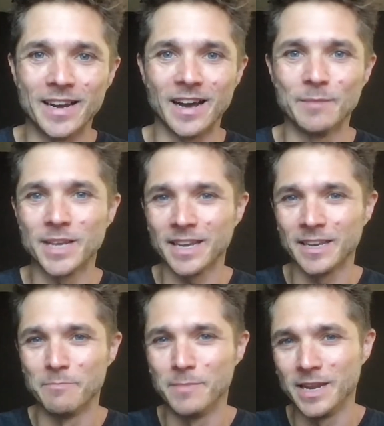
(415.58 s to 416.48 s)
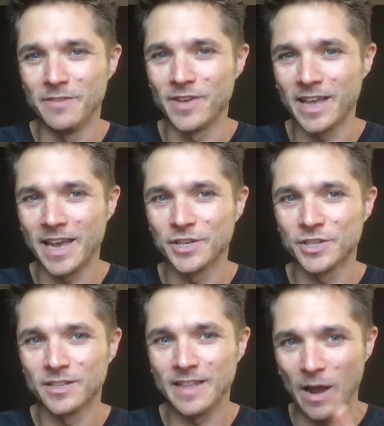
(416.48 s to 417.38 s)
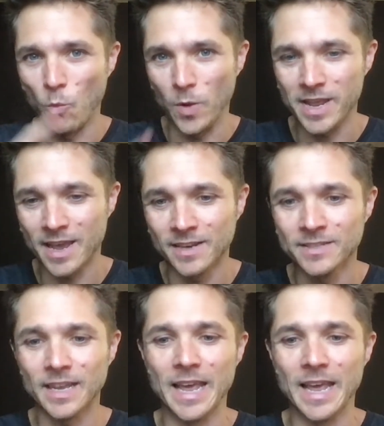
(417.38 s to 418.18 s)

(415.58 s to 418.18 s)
I'm taking a mini vacation that weekend,